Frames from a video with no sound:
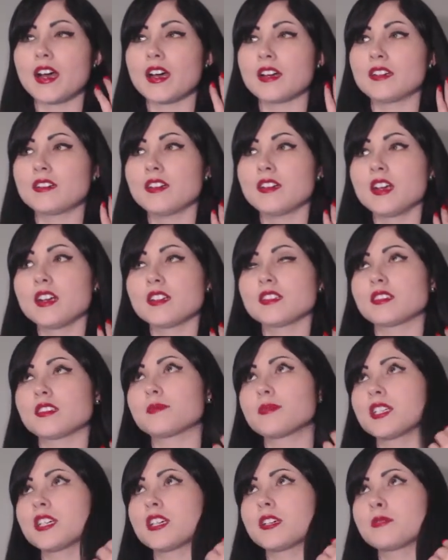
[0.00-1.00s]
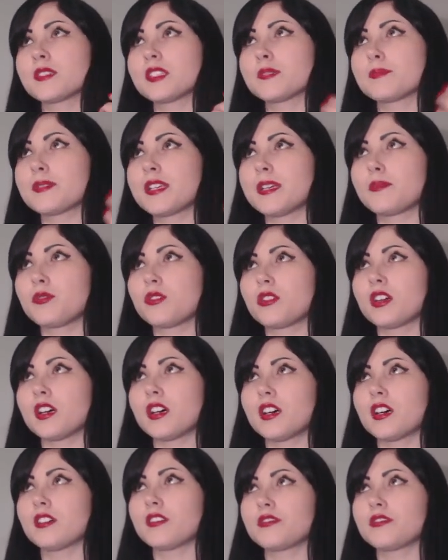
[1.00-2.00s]
And sometimes people
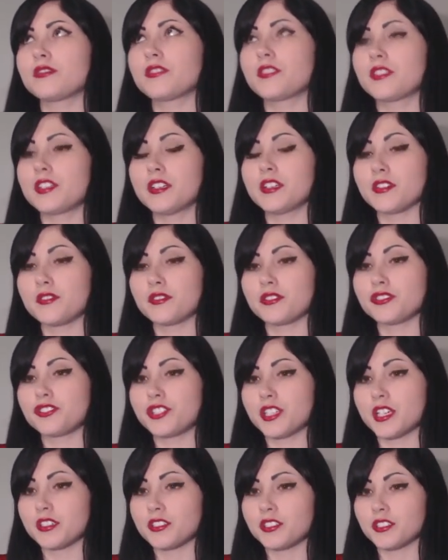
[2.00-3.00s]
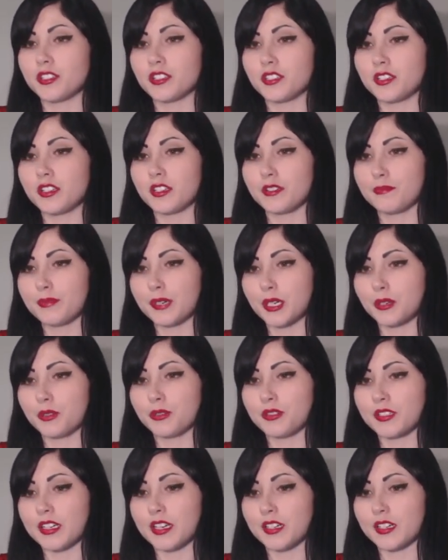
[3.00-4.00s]
of the other gender can
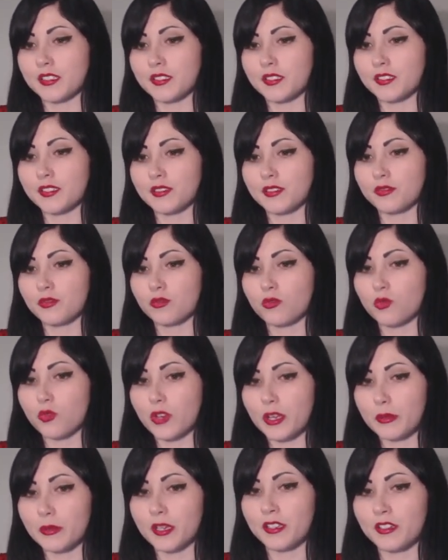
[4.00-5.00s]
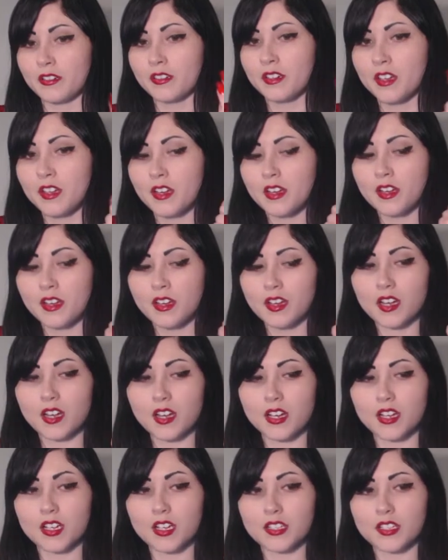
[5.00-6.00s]
pose as women
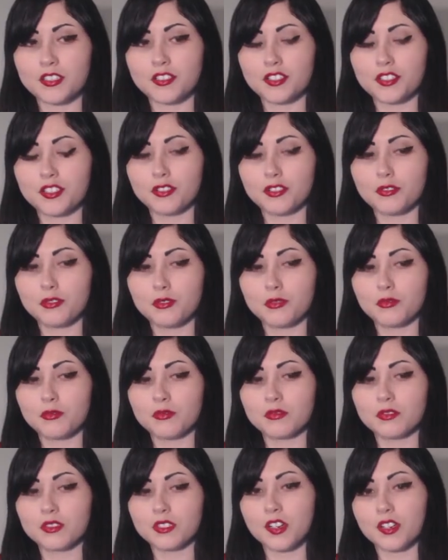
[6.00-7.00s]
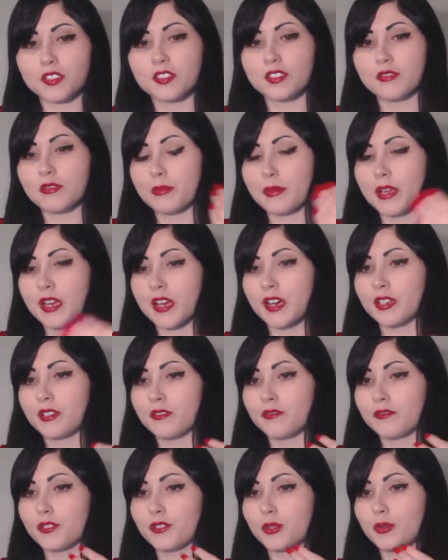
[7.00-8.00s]
to talk to a man
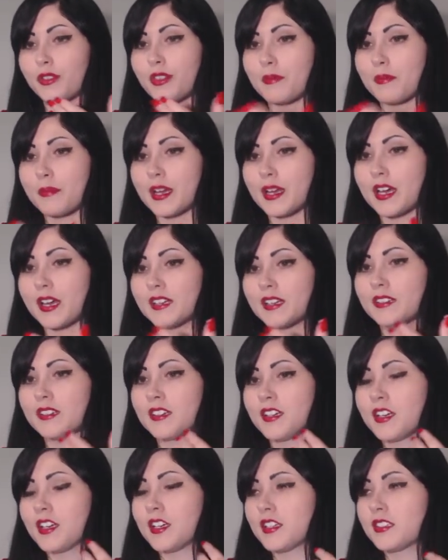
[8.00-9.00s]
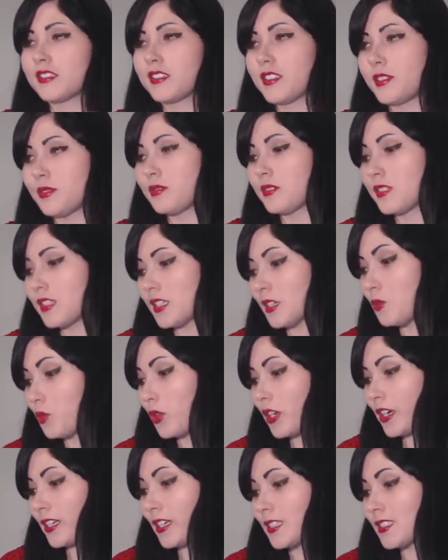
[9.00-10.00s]
and flirt with a man to see
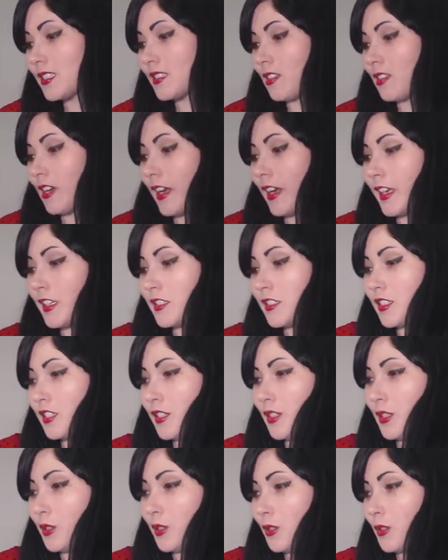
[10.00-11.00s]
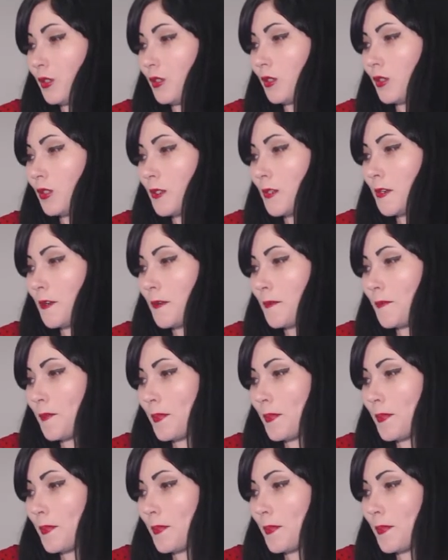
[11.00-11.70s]
what it's like to